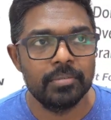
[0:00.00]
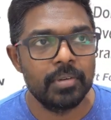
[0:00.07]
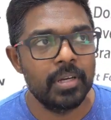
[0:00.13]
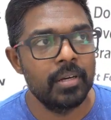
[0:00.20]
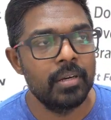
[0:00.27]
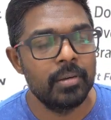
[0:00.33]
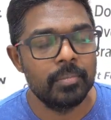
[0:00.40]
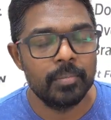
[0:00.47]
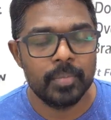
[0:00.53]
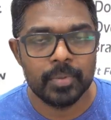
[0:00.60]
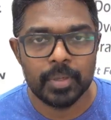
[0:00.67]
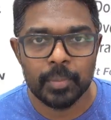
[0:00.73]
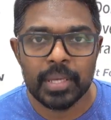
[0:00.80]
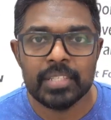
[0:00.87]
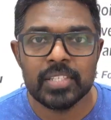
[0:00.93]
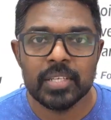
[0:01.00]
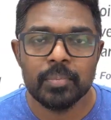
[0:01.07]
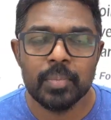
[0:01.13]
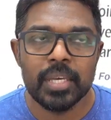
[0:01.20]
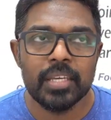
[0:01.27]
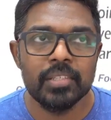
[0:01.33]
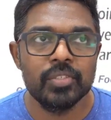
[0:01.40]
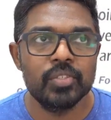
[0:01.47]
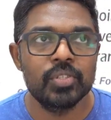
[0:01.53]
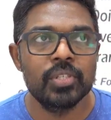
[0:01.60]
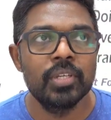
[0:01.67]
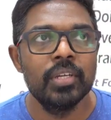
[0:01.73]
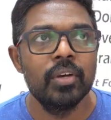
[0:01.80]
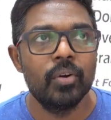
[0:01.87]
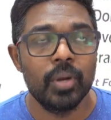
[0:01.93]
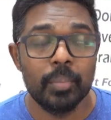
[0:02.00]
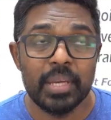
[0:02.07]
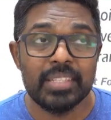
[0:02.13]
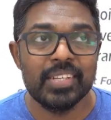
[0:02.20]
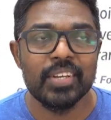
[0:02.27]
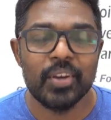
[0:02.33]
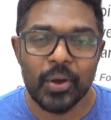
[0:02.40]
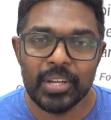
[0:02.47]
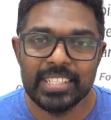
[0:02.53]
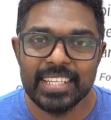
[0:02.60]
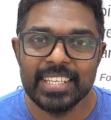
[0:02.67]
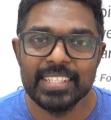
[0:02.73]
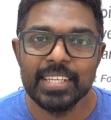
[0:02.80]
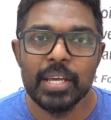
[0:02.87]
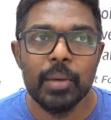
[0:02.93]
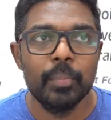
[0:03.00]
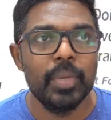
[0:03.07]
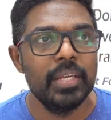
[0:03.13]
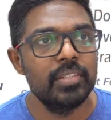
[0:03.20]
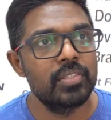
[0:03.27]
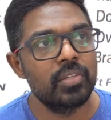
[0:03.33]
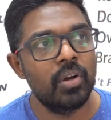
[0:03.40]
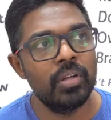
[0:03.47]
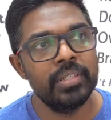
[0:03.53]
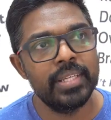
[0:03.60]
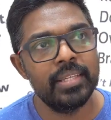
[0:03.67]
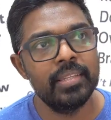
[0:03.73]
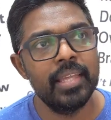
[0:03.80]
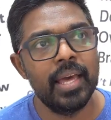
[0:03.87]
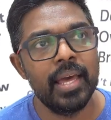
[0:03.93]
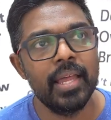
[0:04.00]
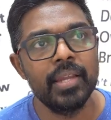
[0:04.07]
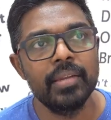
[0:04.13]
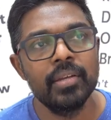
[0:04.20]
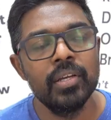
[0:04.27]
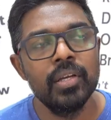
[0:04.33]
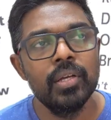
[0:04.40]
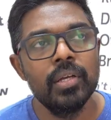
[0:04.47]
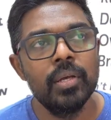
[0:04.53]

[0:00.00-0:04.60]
Uh, amazing means, or amazing content means content that